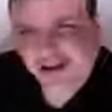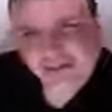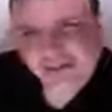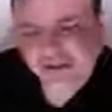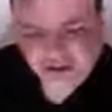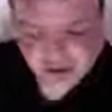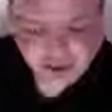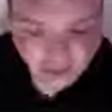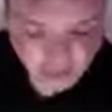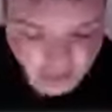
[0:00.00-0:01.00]
I have,
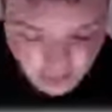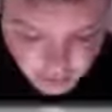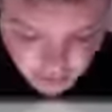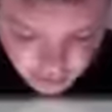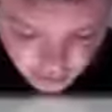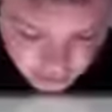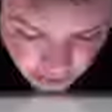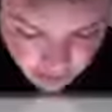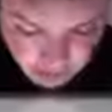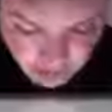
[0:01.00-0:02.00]
things like that.
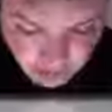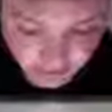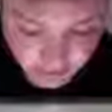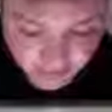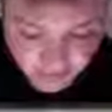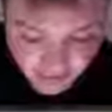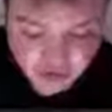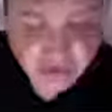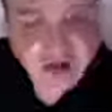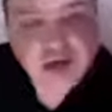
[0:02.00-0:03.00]

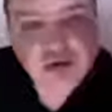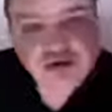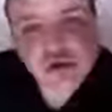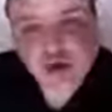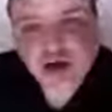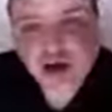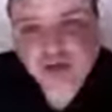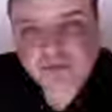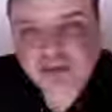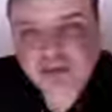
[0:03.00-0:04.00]
Facebook I use
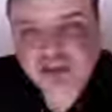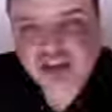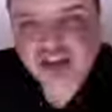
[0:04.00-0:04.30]
quite often